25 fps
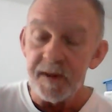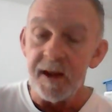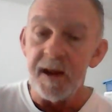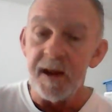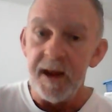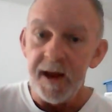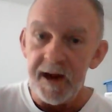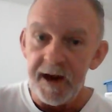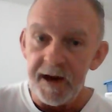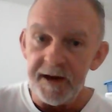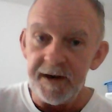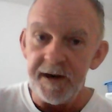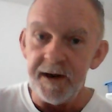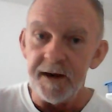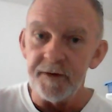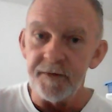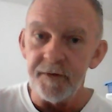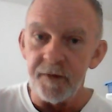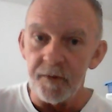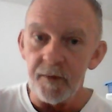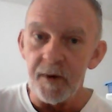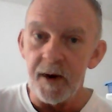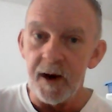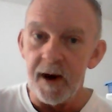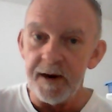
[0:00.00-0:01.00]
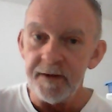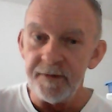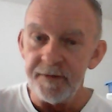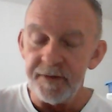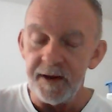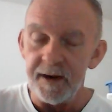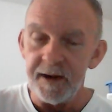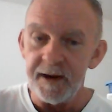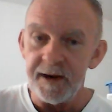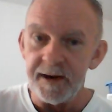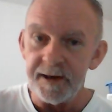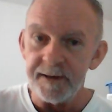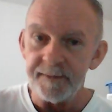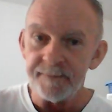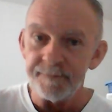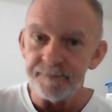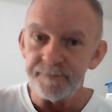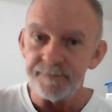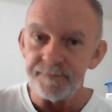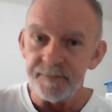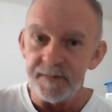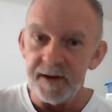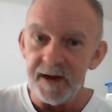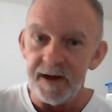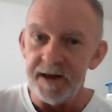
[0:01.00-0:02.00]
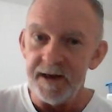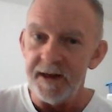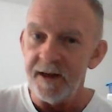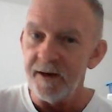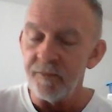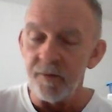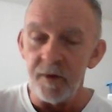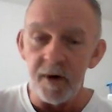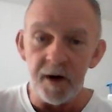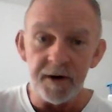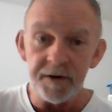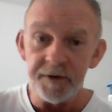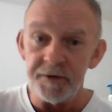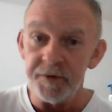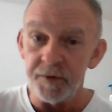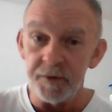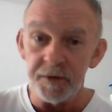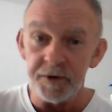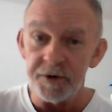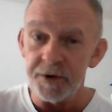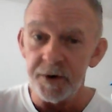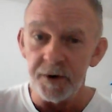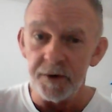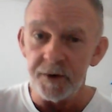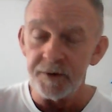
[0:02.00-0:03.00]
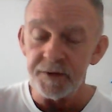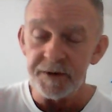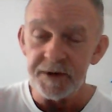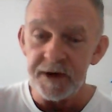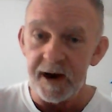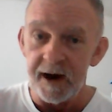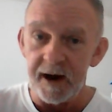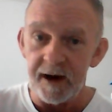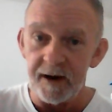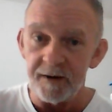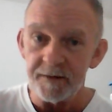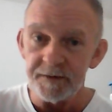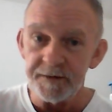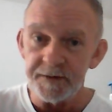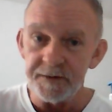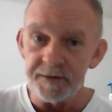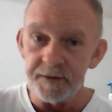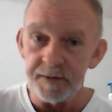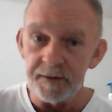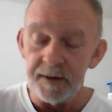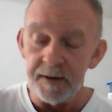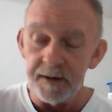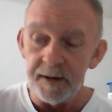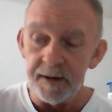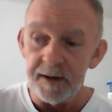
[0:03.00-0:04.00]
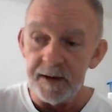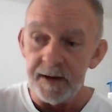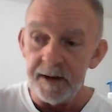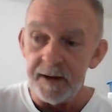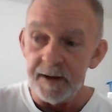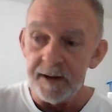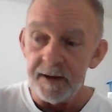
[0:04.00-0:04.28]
He did the right thing. He didn't run to a church house.